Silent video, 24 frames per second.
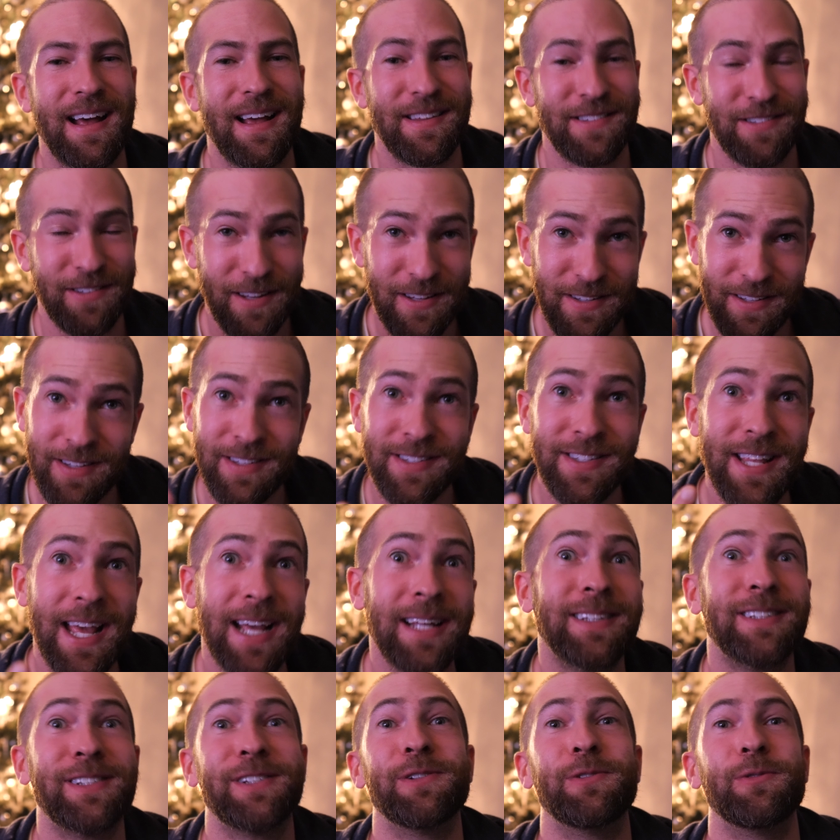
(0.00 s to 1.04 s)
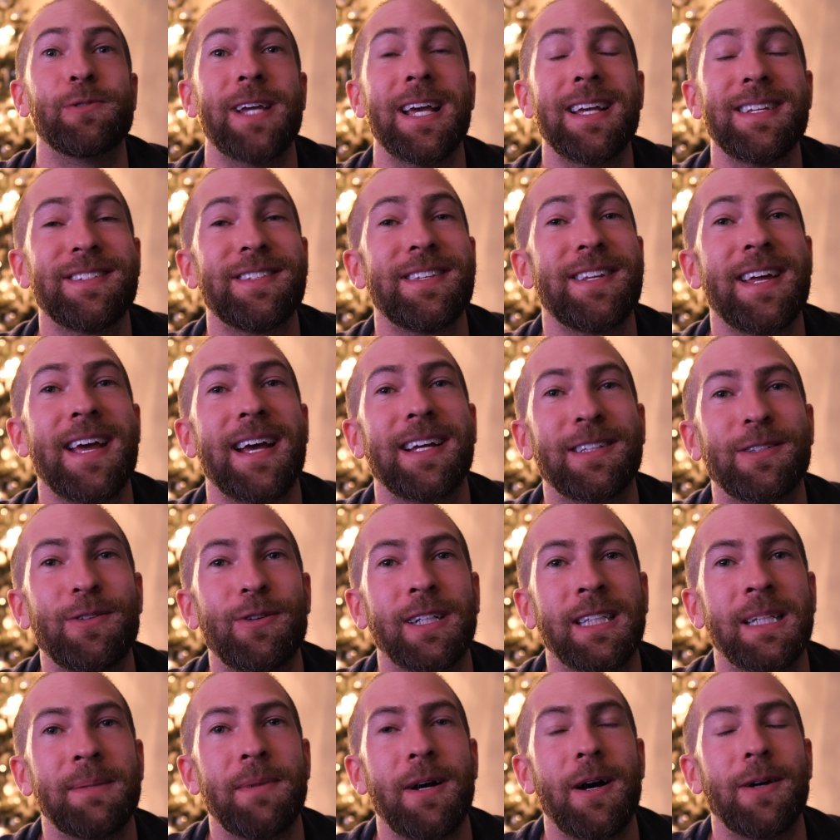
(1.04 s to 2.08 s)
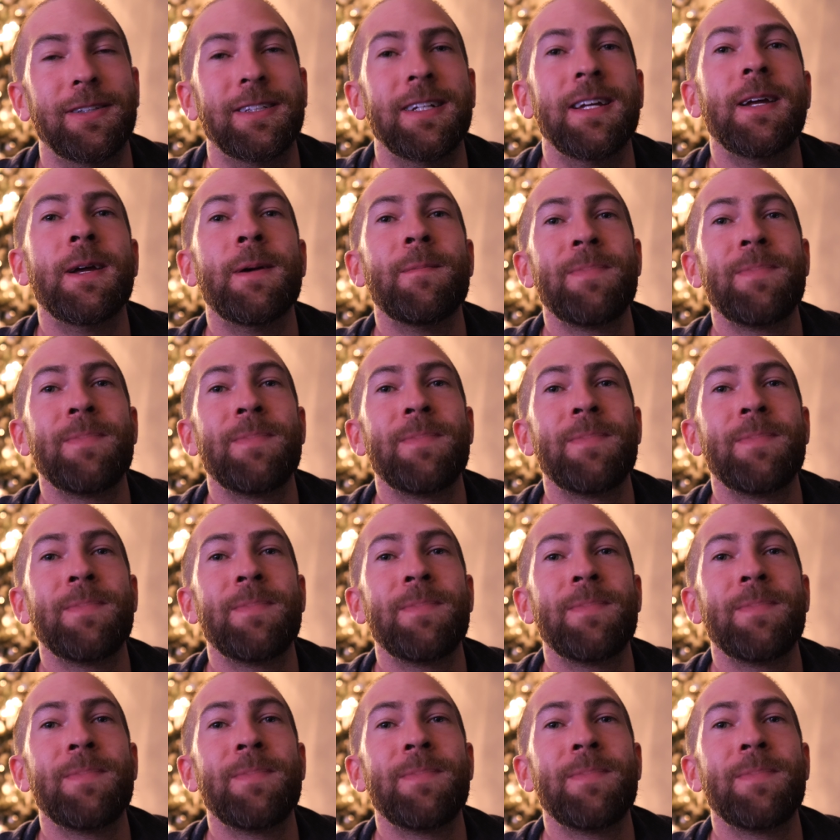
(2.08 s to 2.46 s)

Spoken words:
So this is day 2. Yesterday I talked about